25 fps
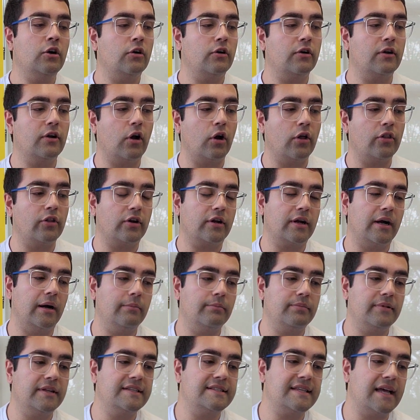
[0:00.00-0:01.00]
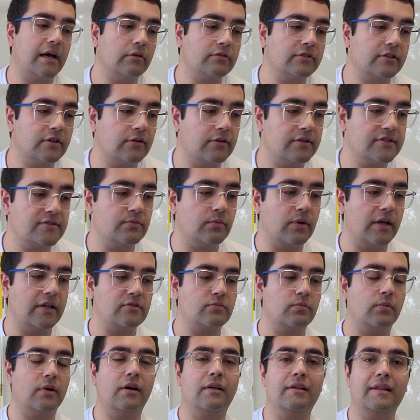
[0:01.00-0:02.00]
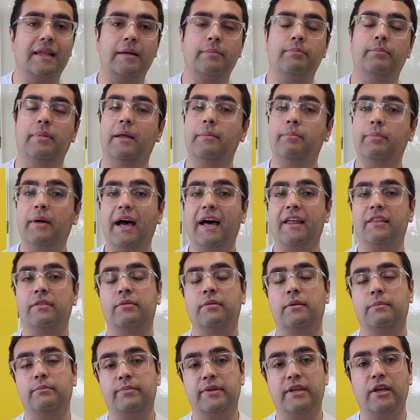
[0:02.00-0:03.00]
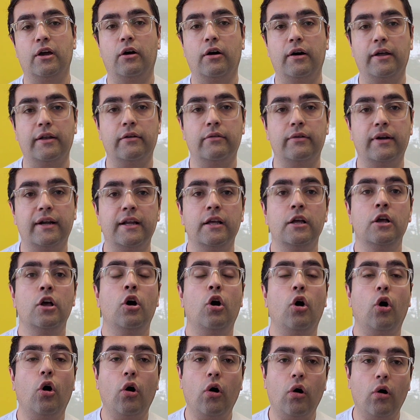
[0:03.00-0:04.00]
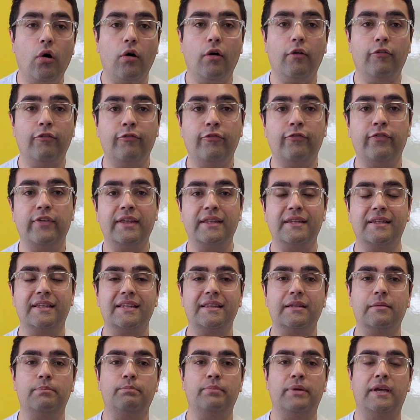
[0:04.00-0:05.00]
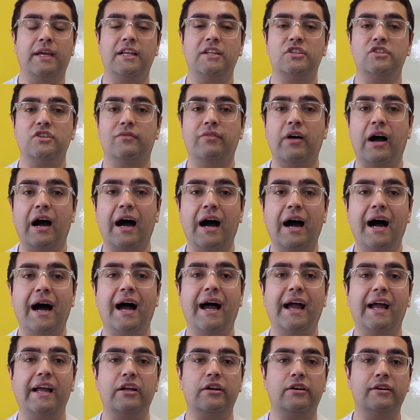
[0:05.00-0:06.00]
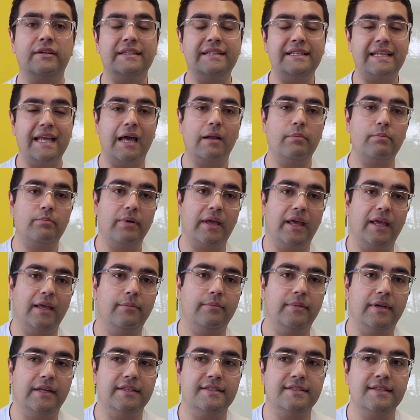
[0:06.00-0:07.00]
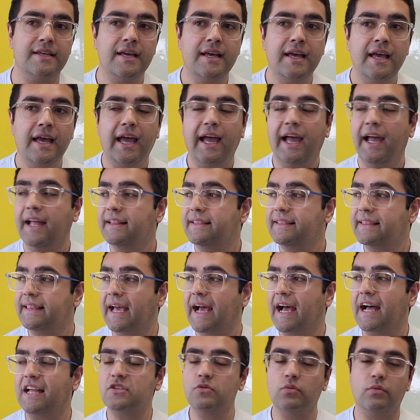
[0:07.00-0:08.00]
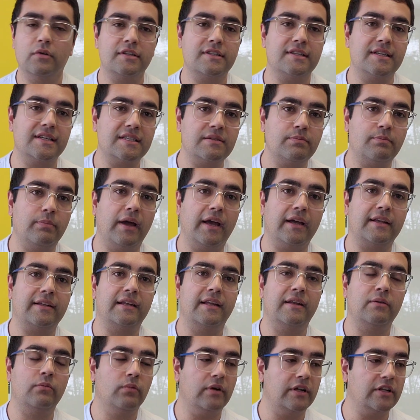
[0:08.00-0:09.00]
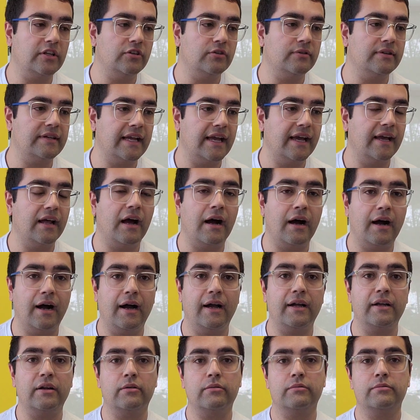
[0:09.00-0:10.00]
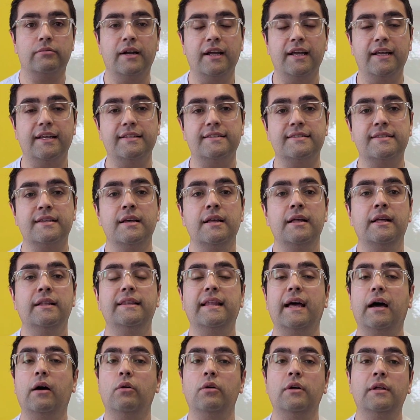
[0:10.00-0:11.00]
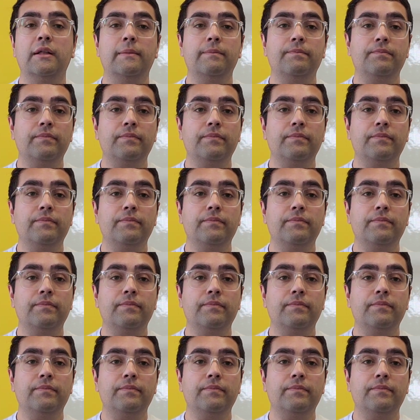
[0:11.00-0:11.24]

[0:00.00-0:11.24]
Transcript: heard other companies out there as, as well, like Bed Bath Beyond, right? All feeling the pinch of higher debt payments. And that's what's expected when you get higher rates. Now,